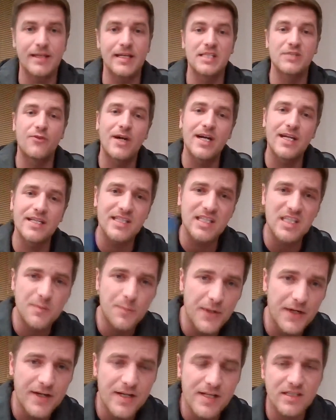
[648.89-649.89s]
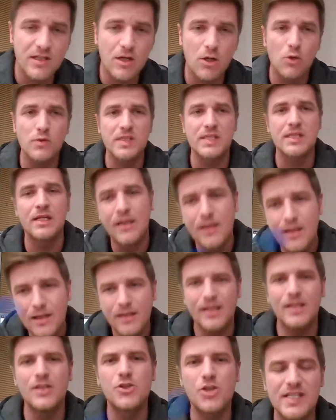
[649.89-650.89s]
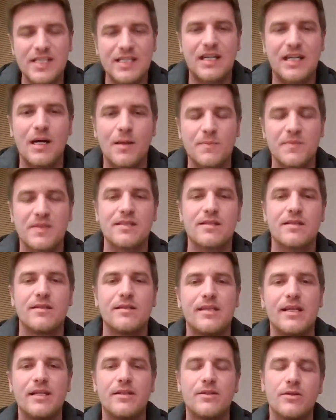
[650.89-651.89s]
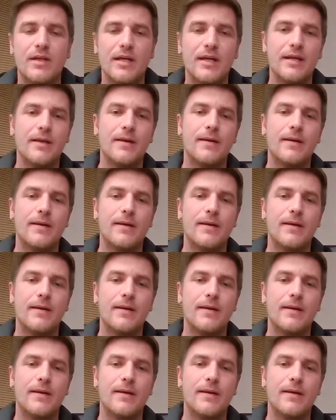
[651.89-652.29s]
As far as experience goes, it just comes day to day.